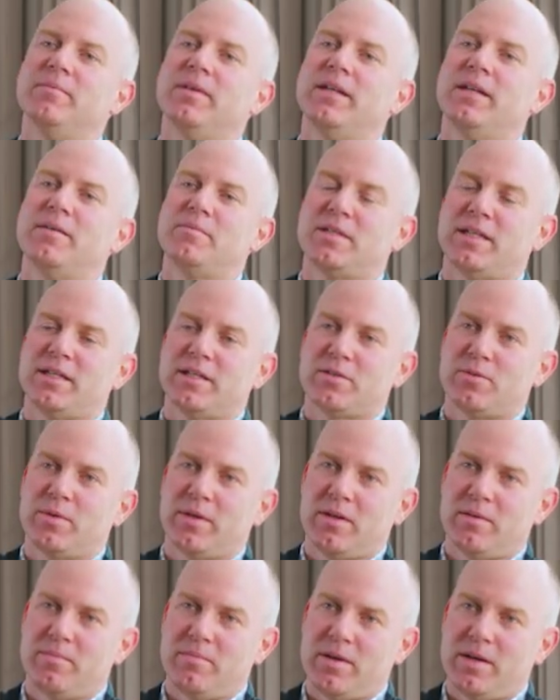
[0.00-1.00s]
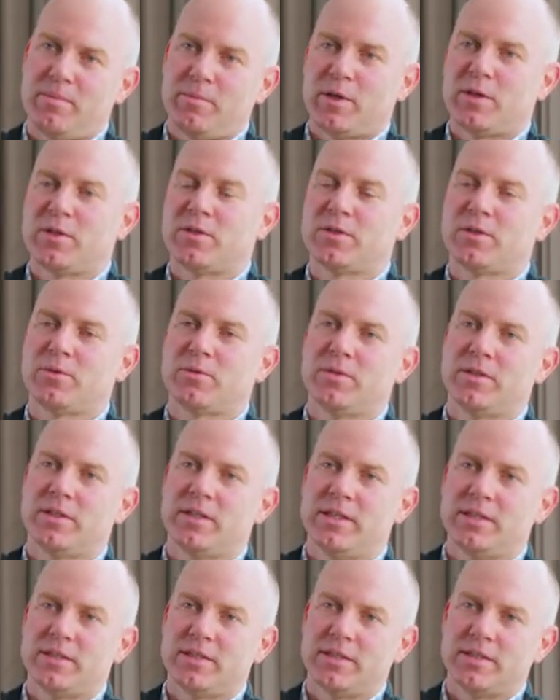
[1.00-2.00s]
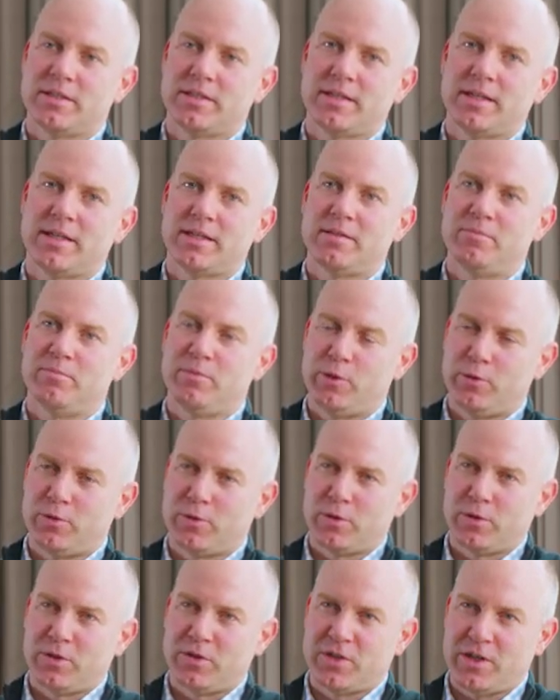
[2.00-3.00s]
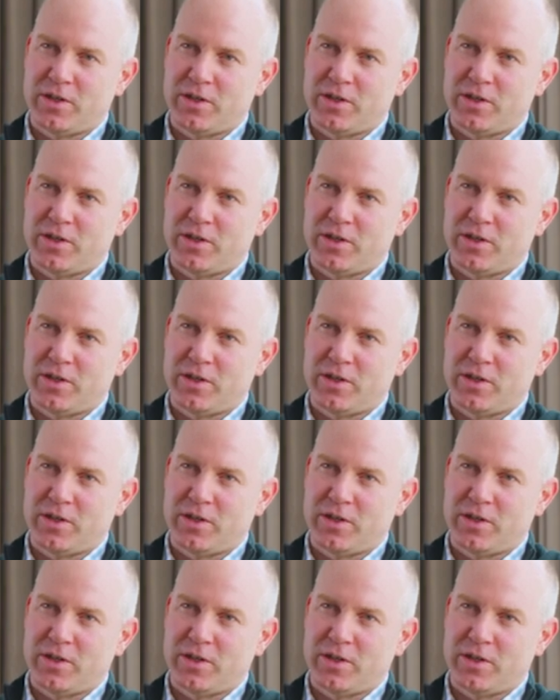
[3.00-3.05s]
my name's Alex Wickham. I'm a consultant anaesthetist at Imperial College